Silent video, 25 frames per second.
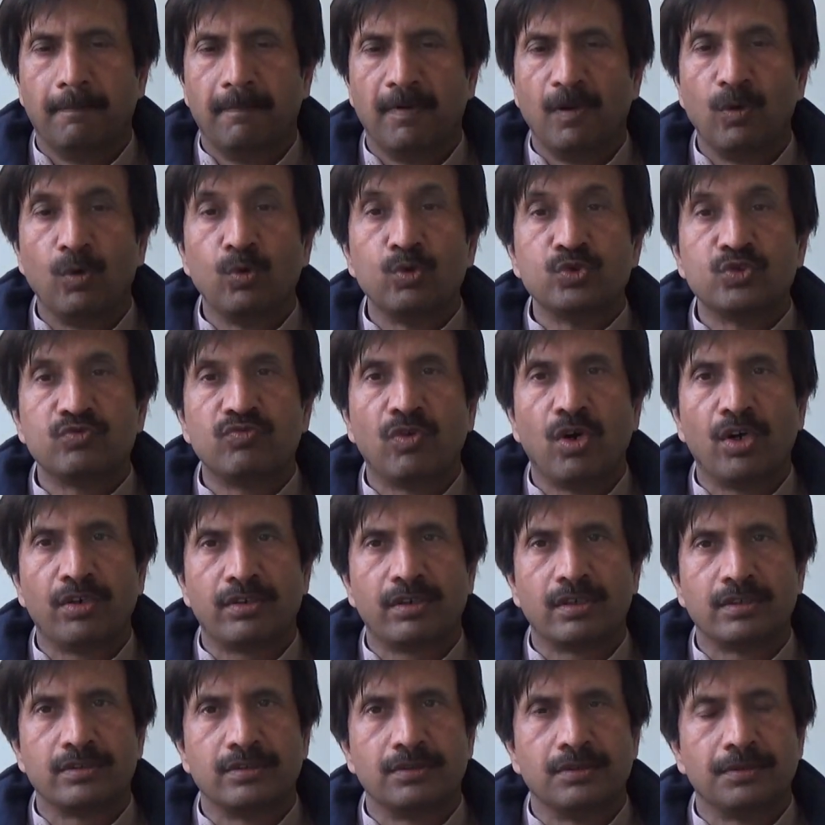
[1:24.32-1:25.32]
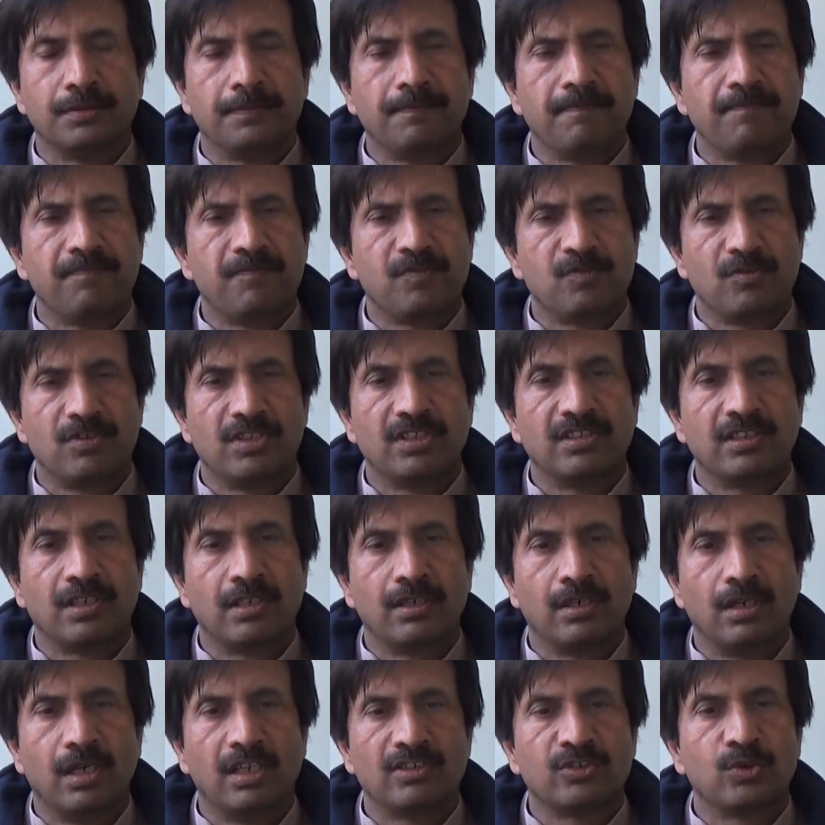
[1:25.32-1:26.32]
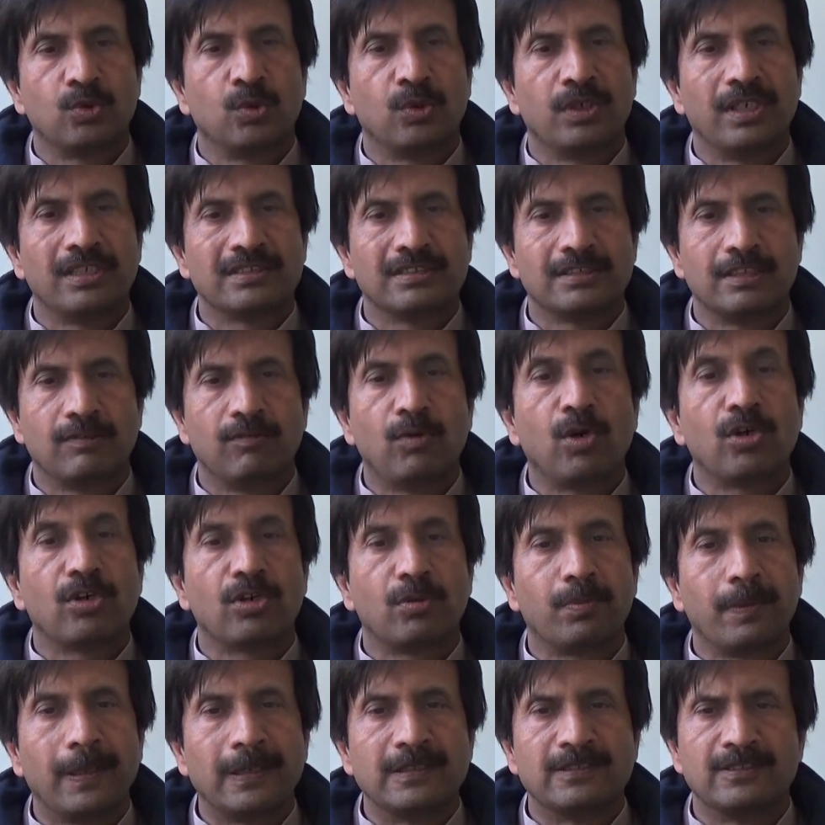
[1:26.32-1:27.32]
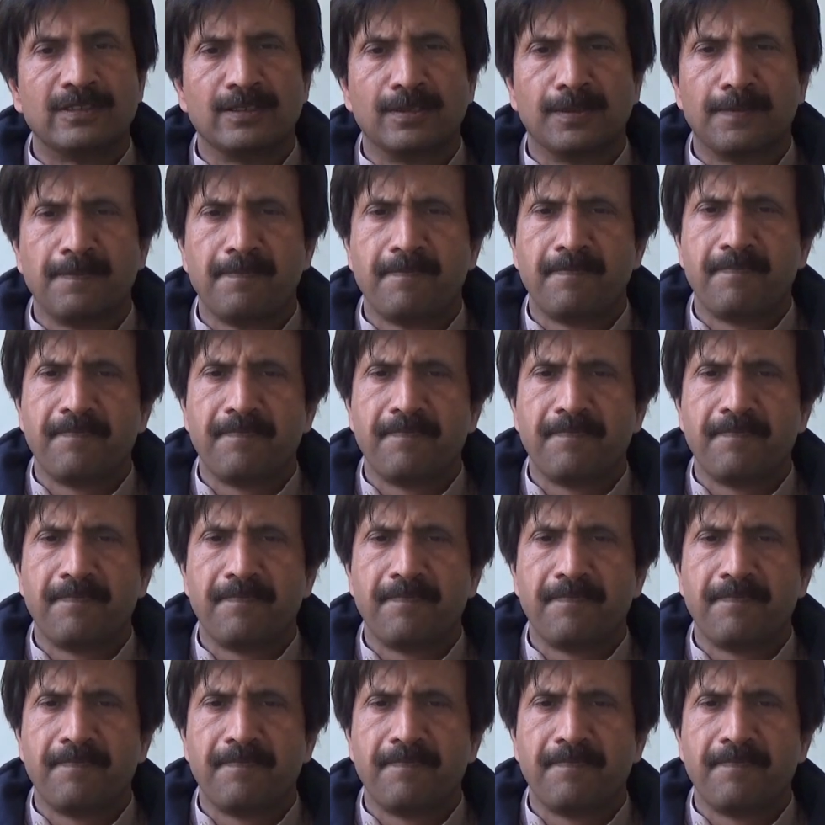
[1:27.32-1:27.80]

lose water you know so these are also known as the water pills you know